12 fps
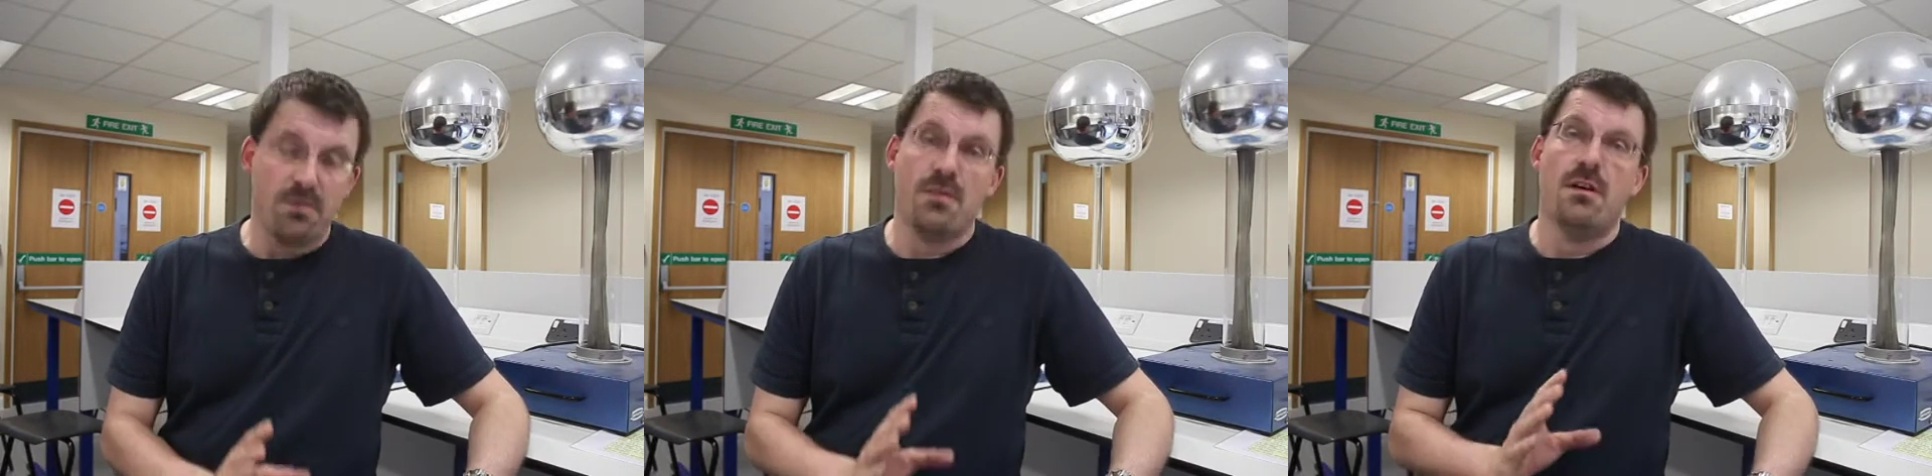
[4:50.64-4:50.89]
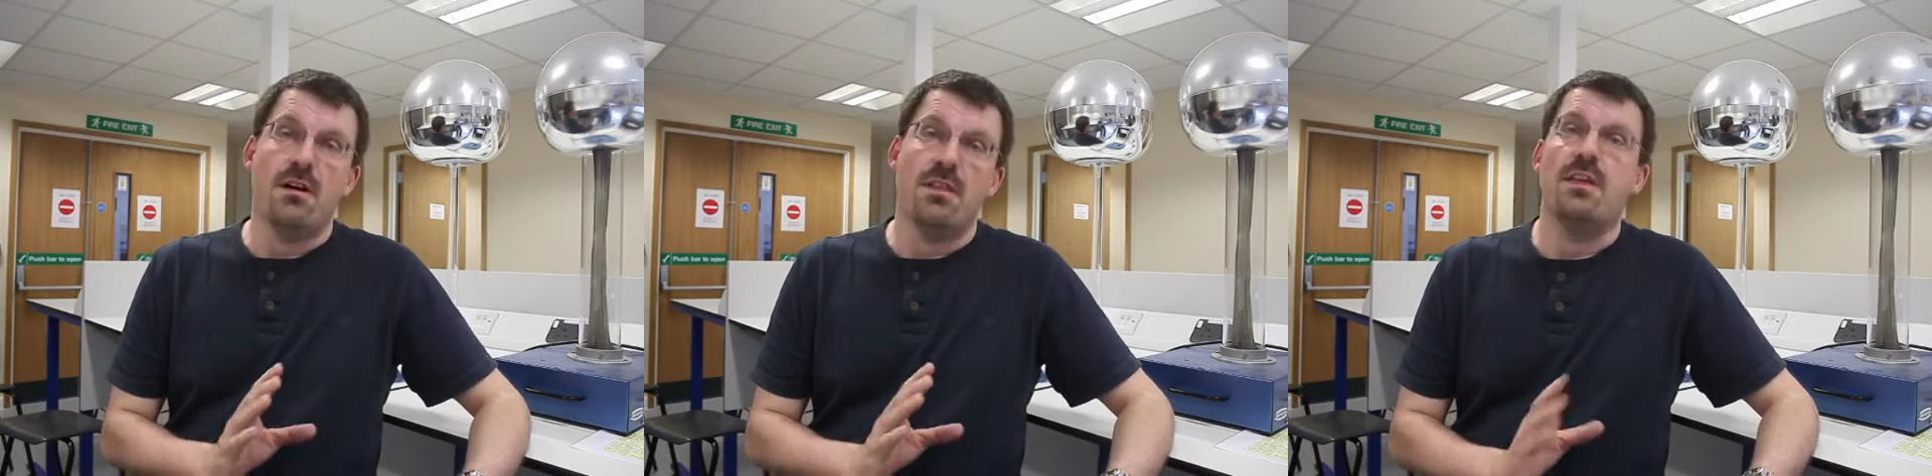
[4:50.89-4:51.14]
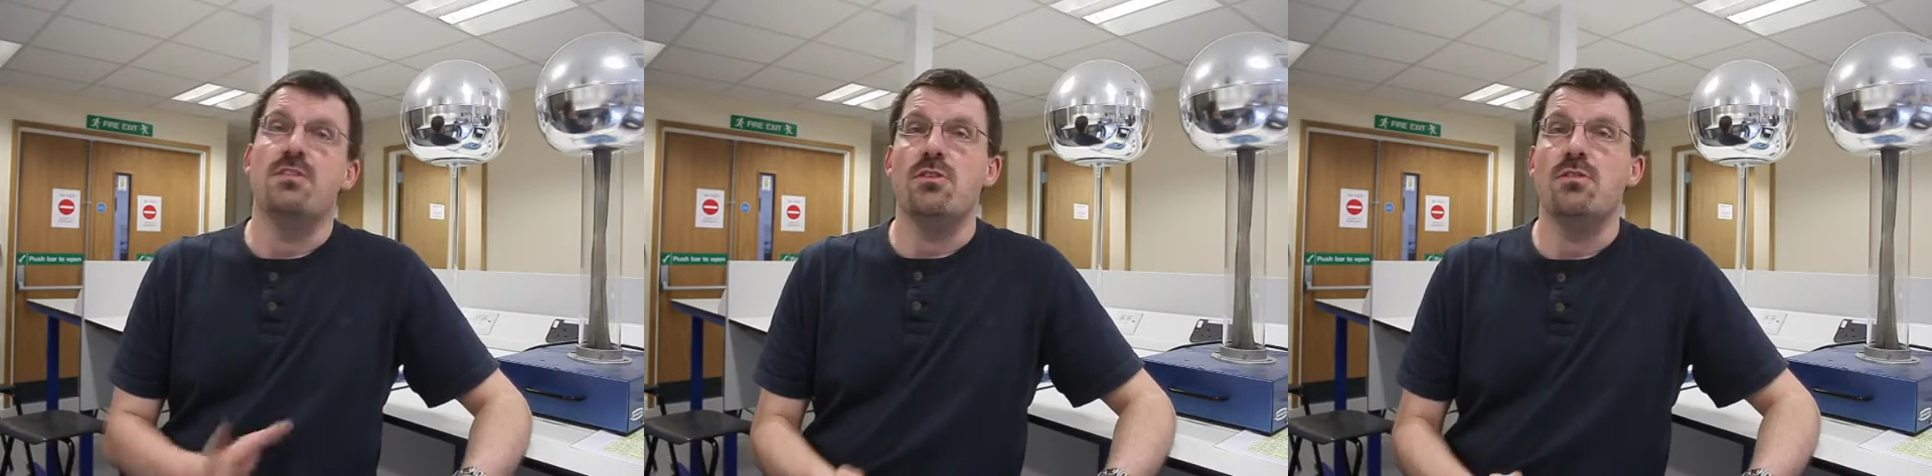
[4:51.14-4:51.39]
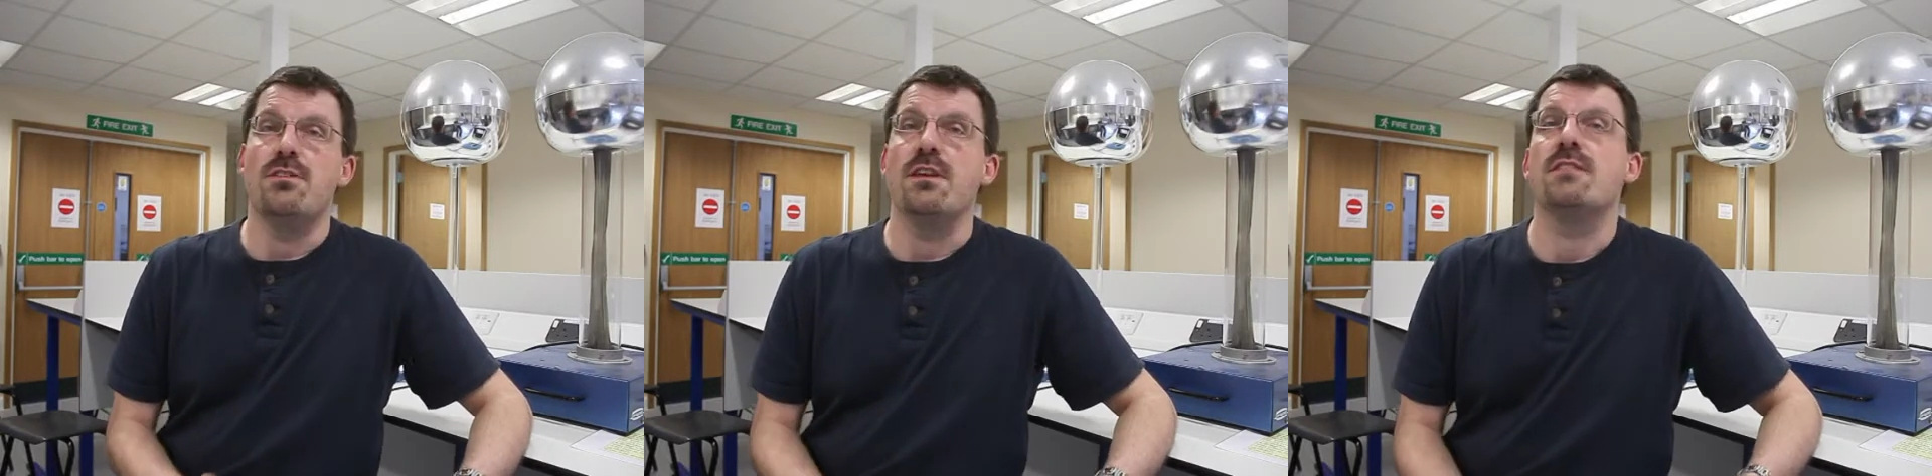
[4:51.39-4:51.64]
I'll then
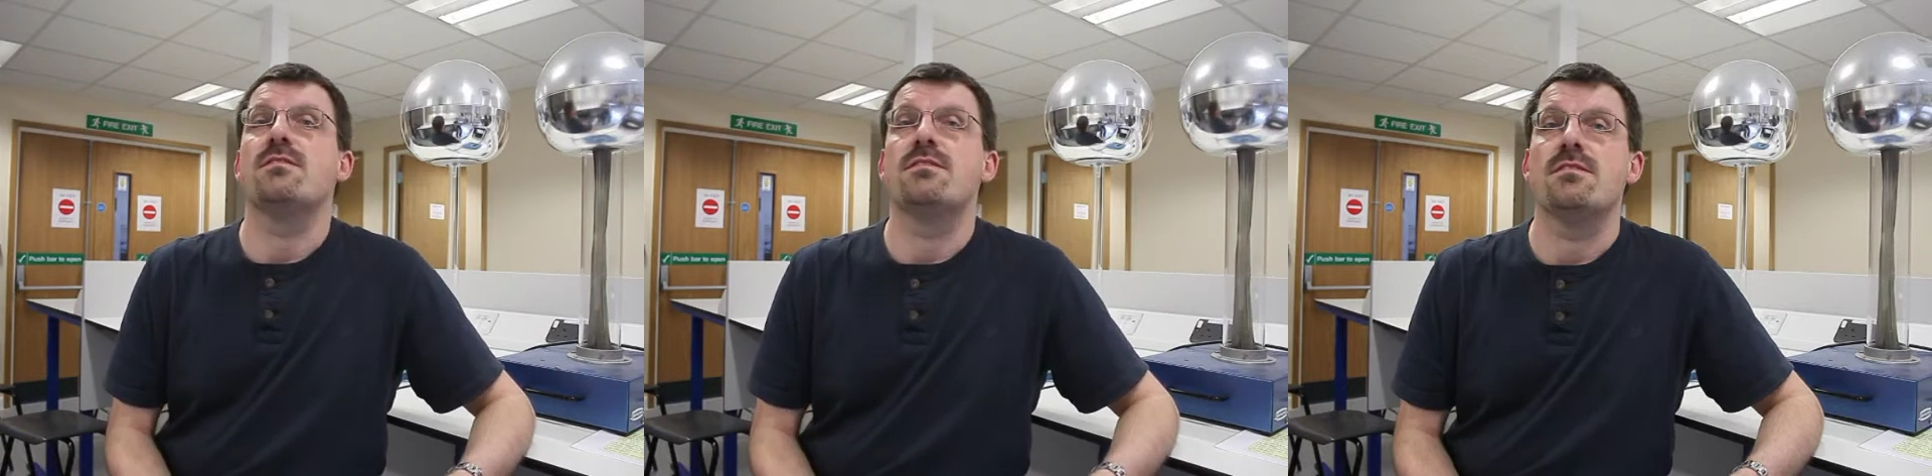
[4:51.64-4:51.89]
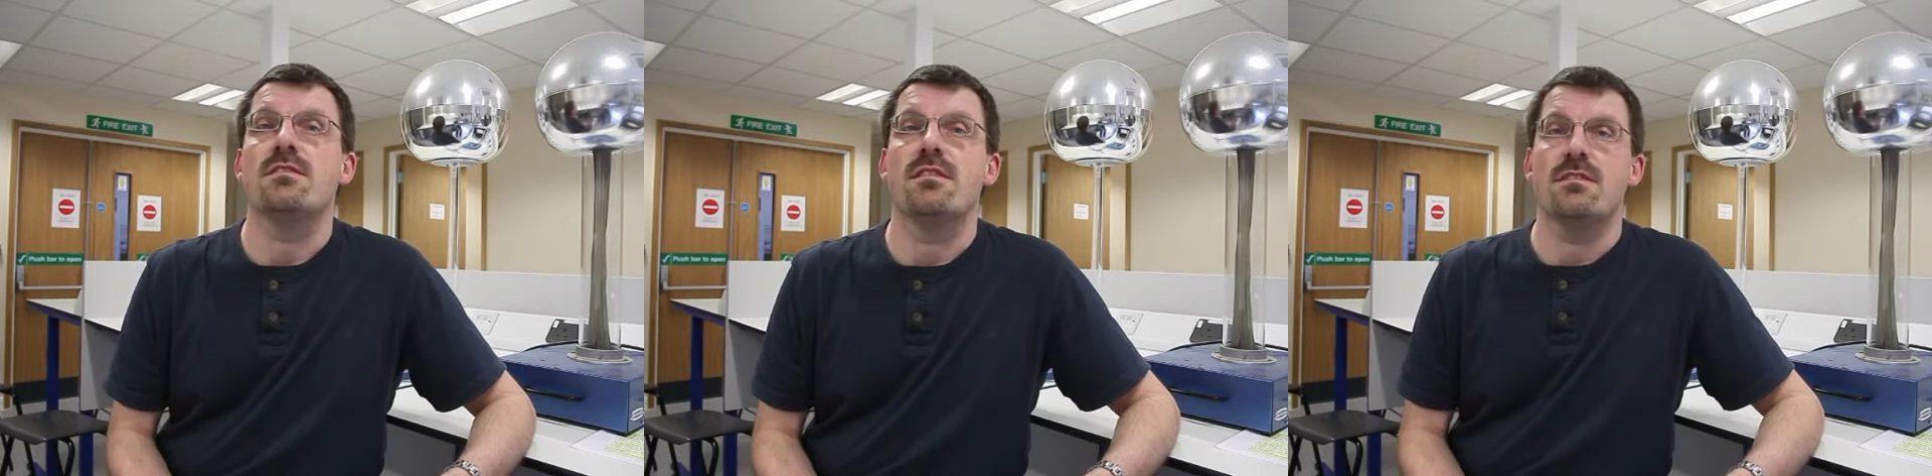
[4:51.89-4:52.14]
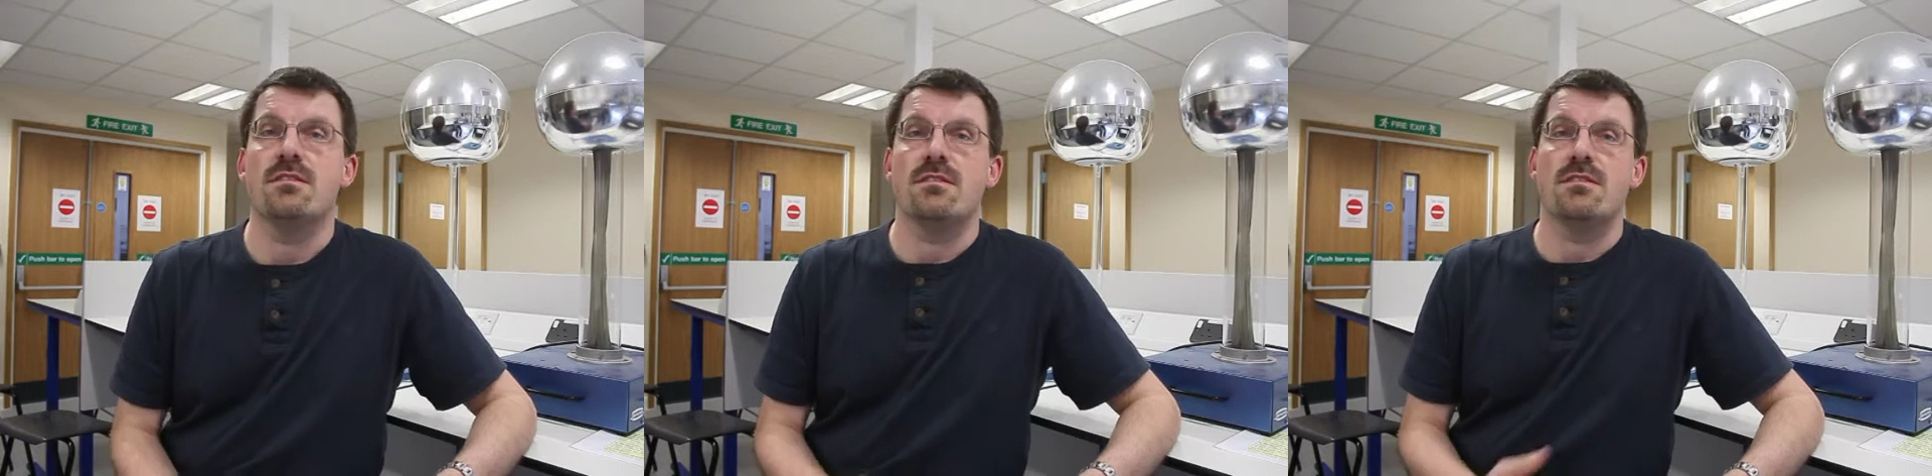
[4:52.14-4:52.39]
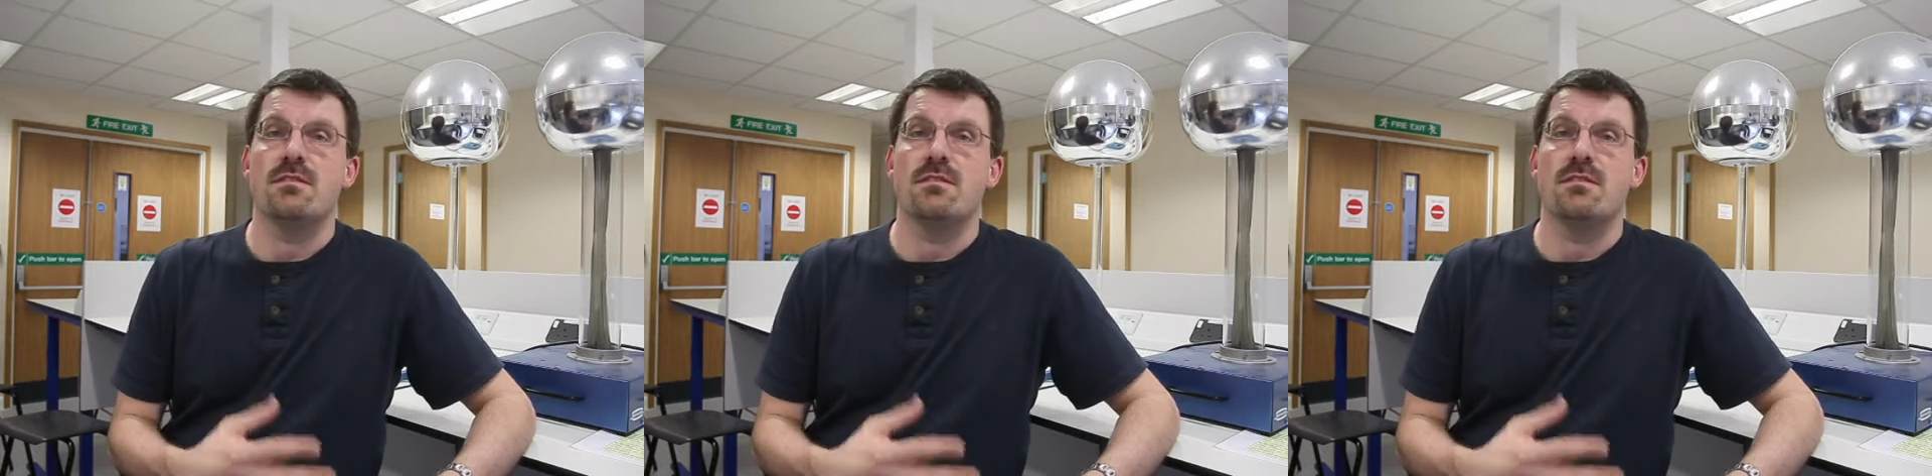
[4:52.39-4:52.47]
use this